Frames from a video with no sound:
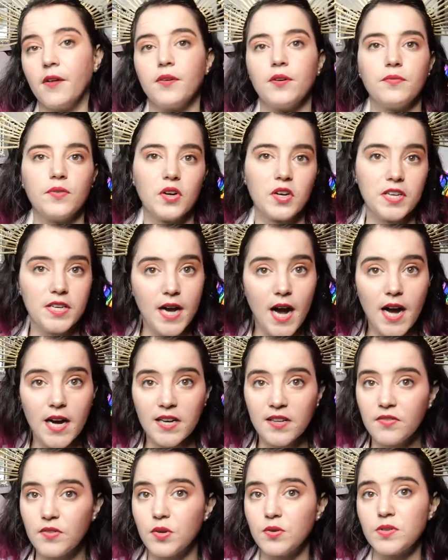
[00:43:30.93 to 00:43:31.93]
They're very
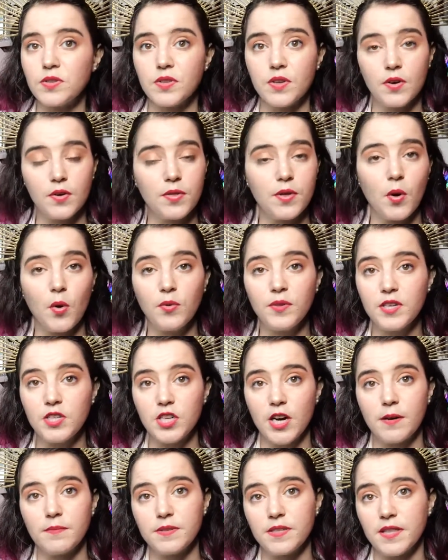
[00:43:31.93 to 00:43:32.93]
young. Those are the only
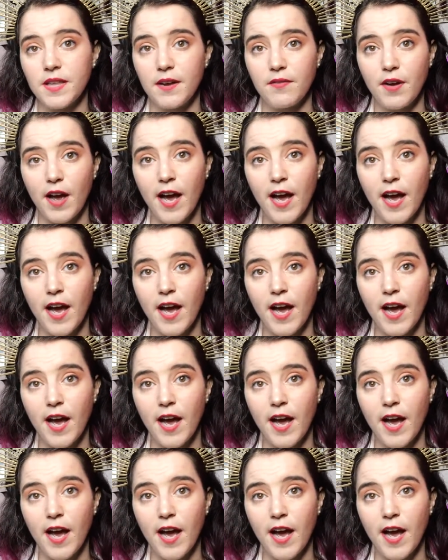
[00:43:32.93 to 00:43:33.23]
jobs that they've